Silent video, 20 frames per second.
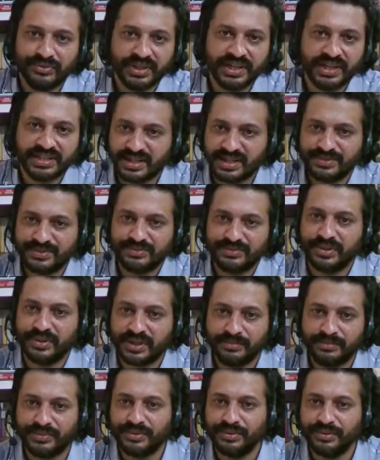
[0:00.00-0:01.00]
before that,
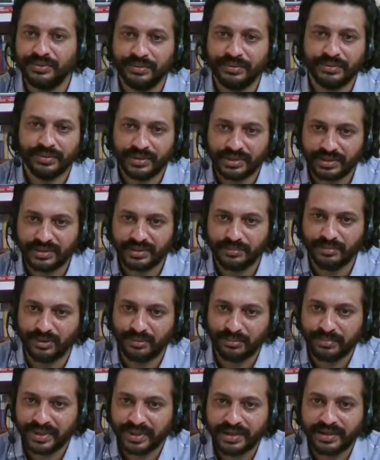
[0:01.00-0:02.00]
ships would come
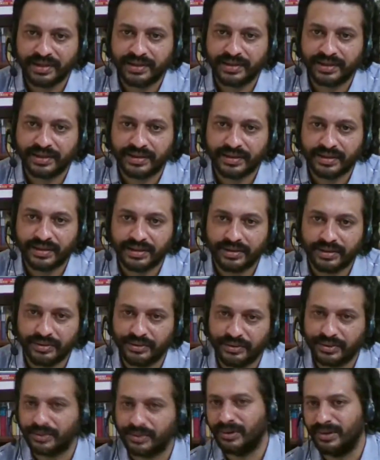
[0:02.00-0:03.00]
to Bombay
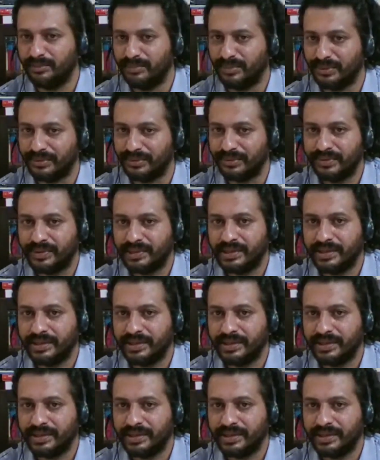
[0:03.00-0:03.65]
or Colombo.